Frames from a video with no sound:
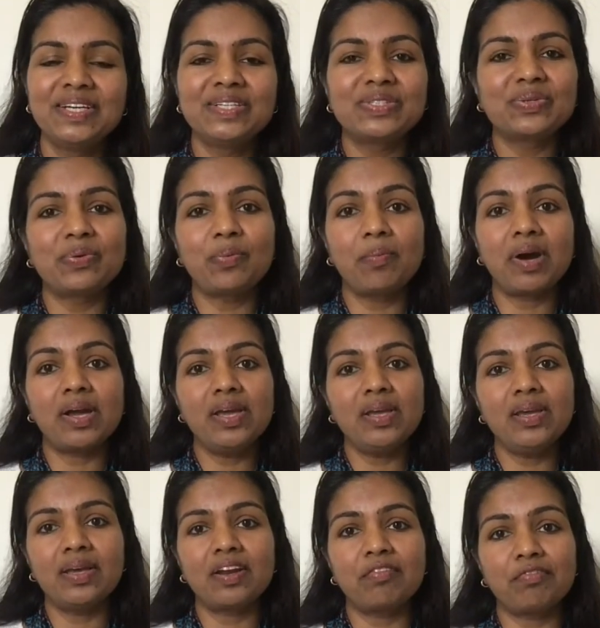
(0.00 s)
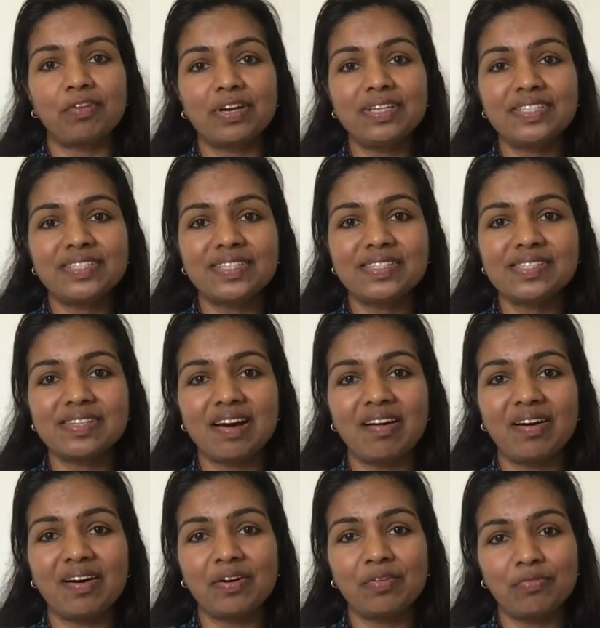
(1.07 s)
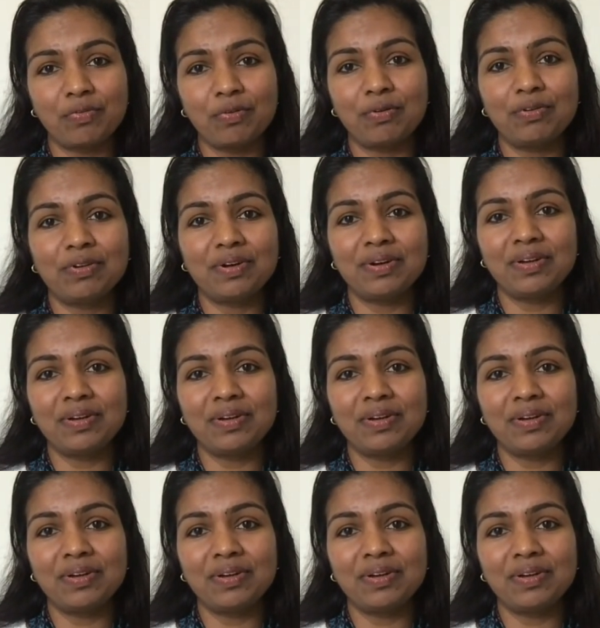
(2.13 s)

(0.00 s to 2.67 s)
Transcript: So my references for